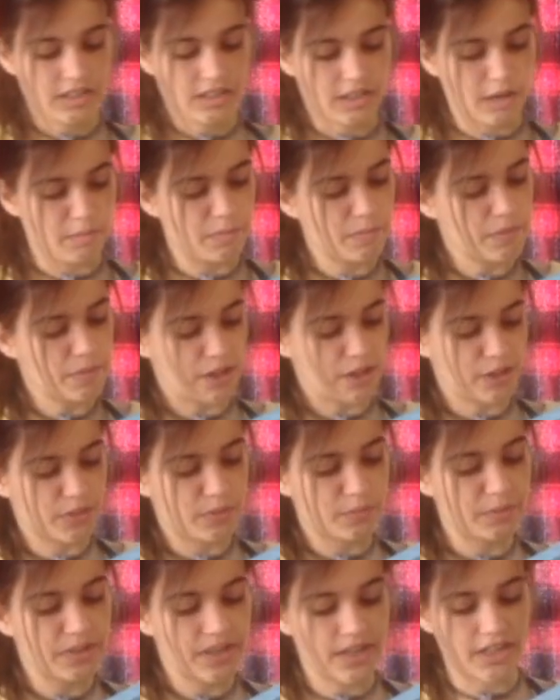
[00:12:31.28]
about
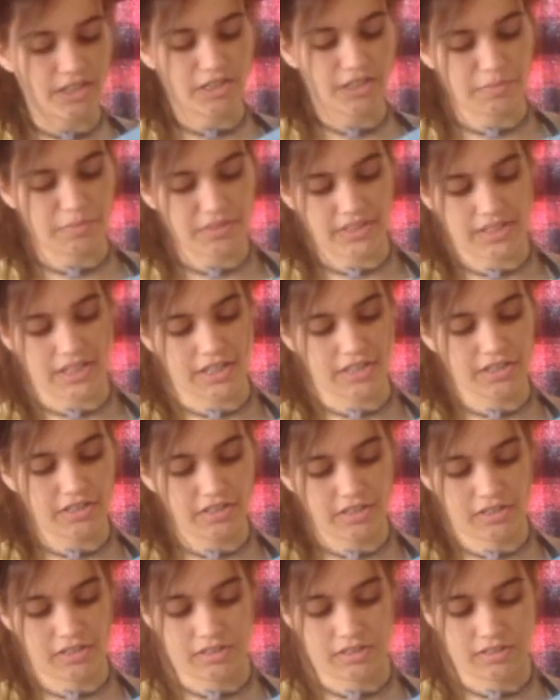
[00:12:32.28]

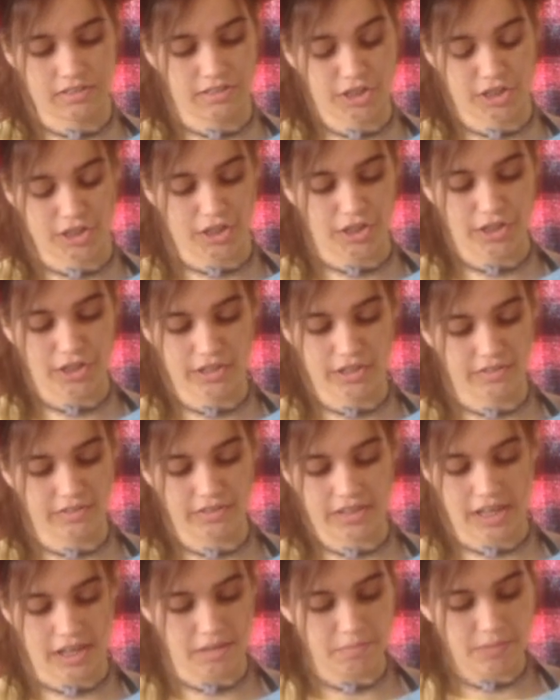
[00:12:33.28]
300% sure
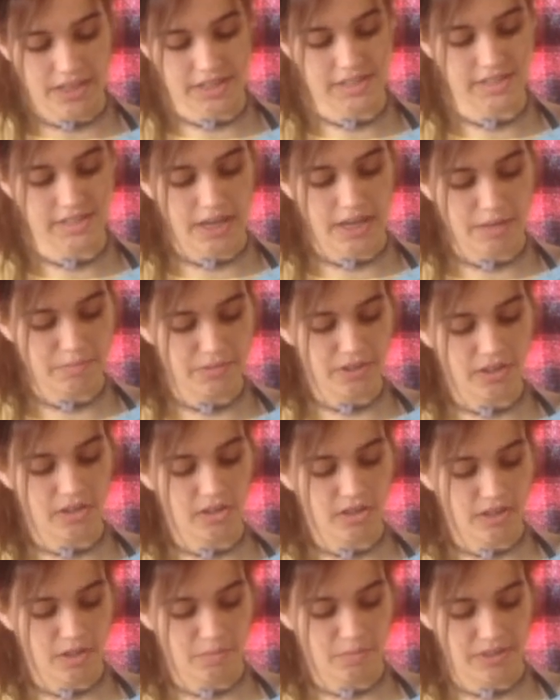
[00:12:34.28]
that by the time they're all gonna
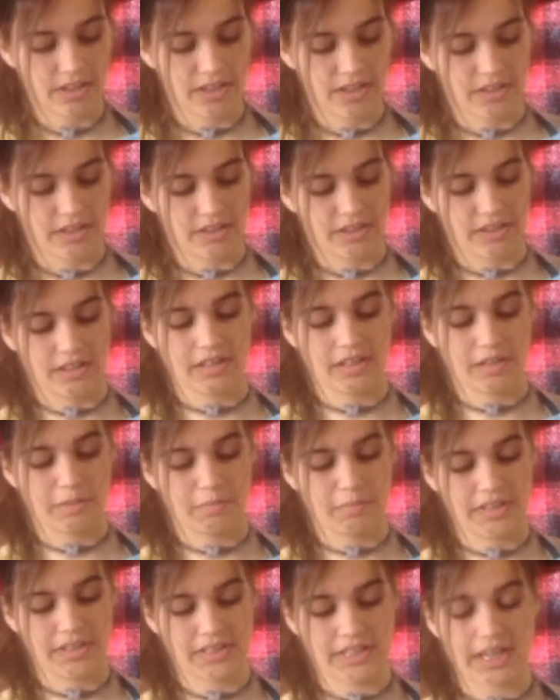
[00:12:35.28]
be done, they're gonna be
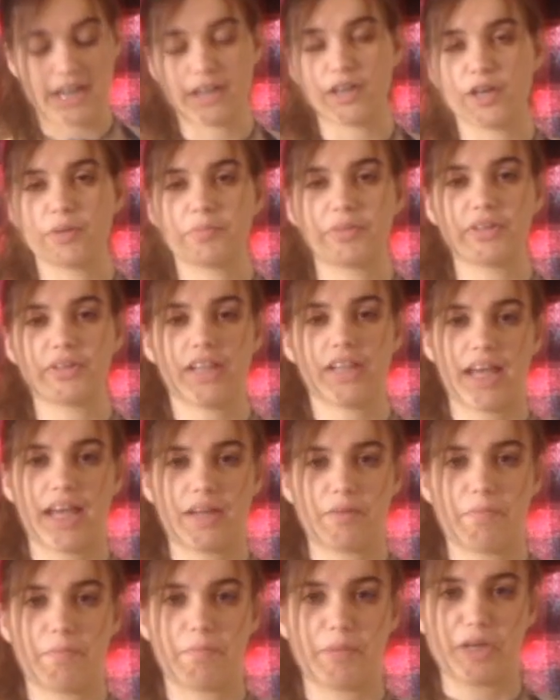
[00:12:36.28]
terrible and
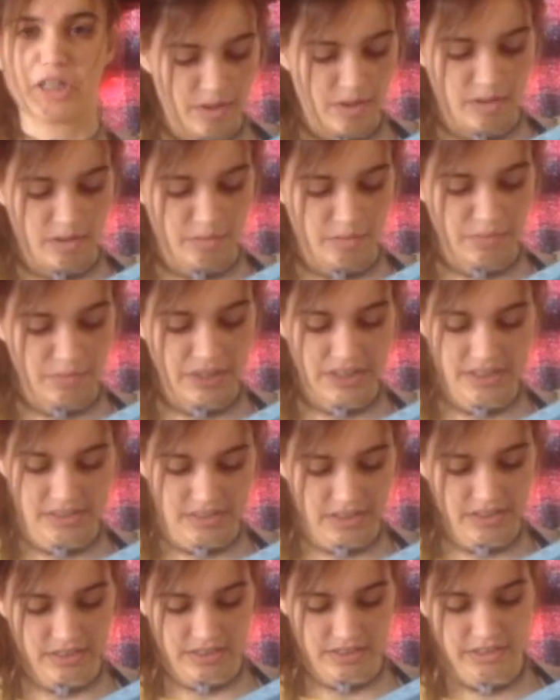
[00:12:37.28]
burnt. But at
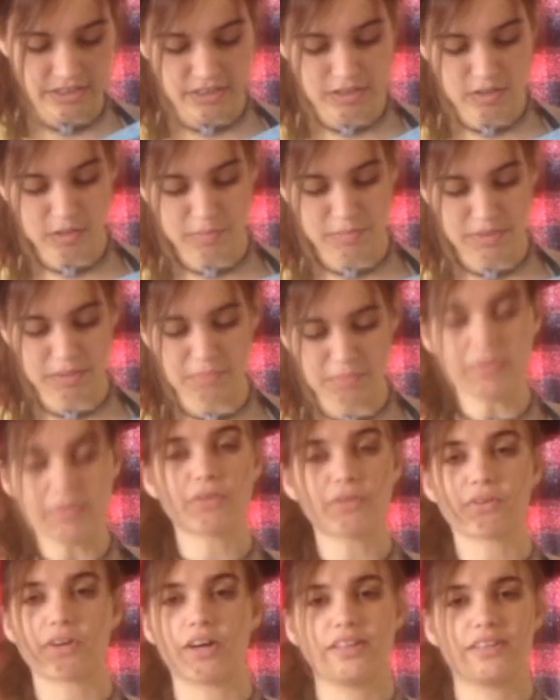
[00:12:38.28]
least there'll be milk
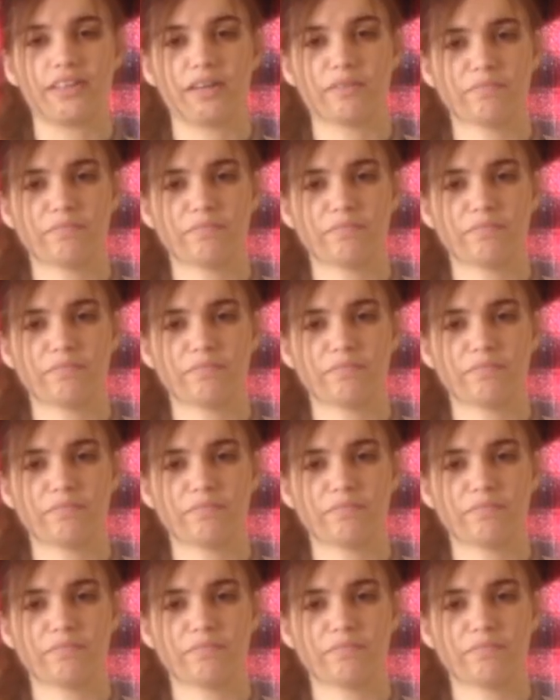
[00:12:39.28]
on them, so